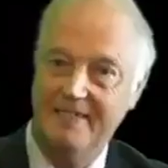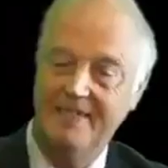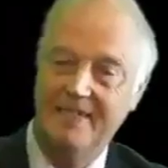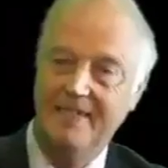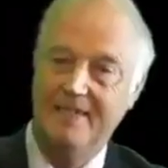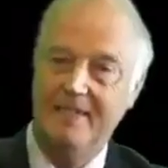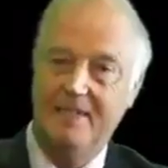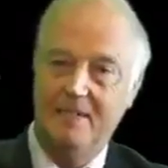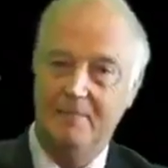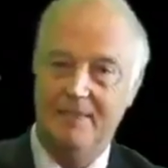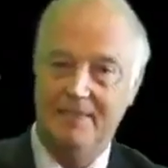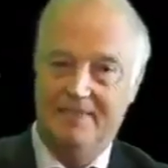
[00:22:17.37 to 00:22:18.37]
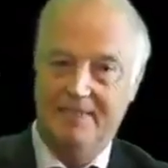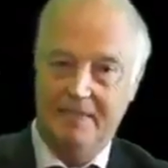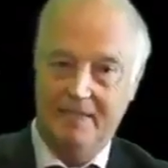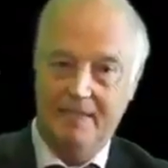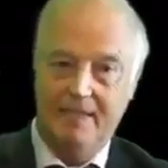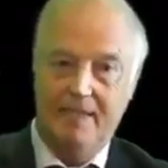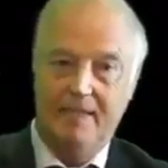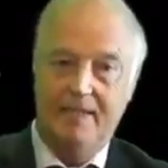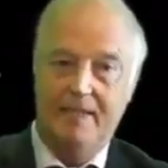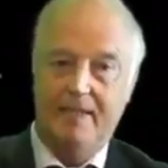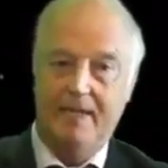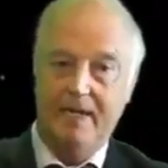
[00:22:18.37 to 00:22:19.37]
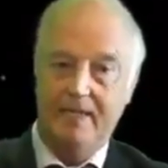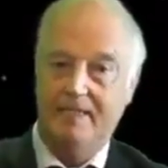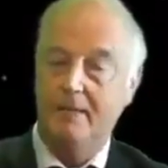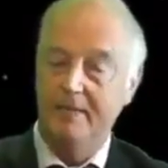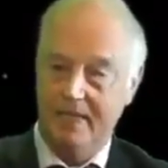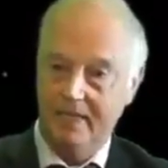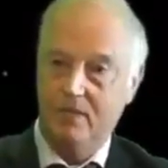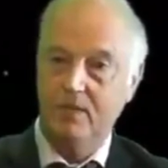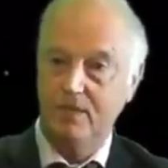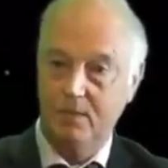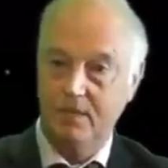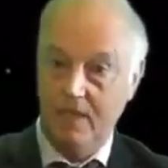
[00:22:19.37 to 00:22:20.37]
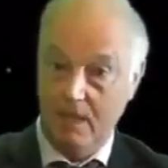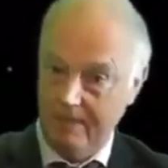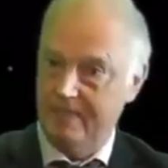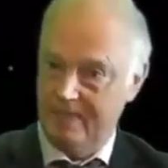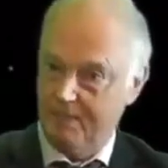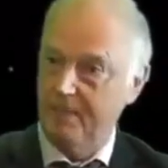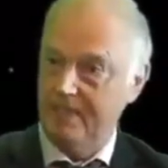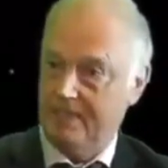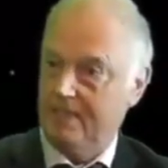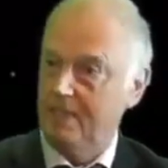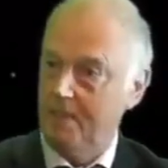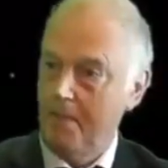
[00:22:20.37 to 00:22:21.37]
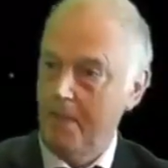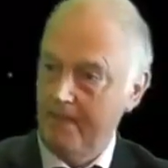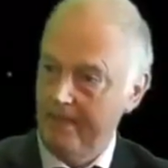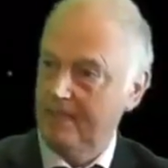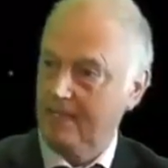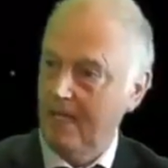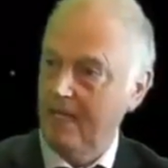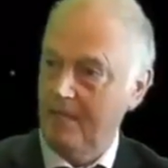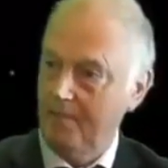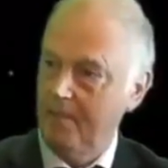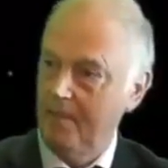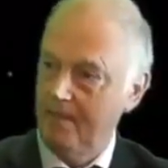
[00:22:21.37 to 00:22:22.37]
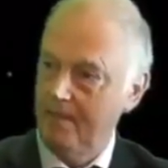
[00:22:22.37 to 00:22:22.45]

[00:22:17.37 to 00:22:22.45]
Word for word: that. Uh, but uh, academic historians will totally dismiss this claim.